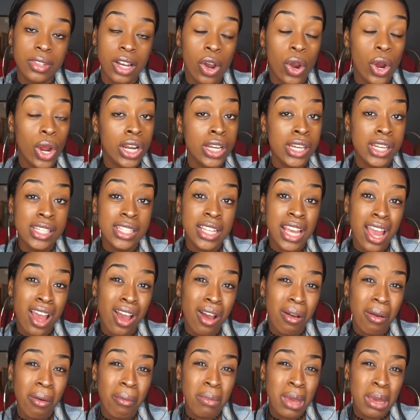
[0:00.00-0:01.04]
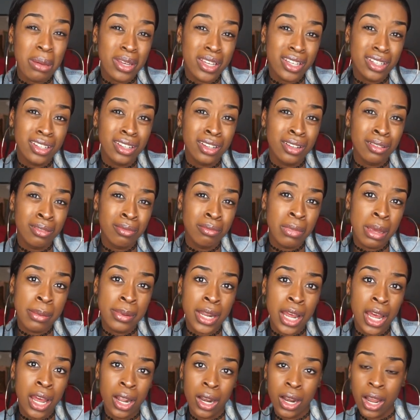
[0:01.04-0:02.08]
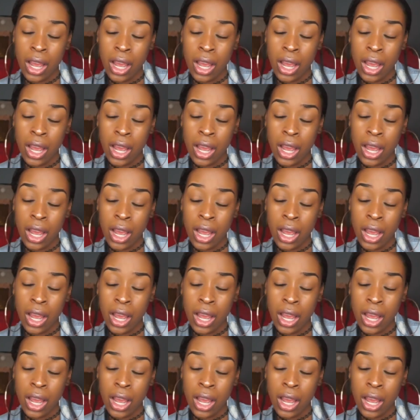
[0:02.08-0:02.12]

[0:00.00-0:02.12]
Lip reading: or a discount, maybe. Maybe not.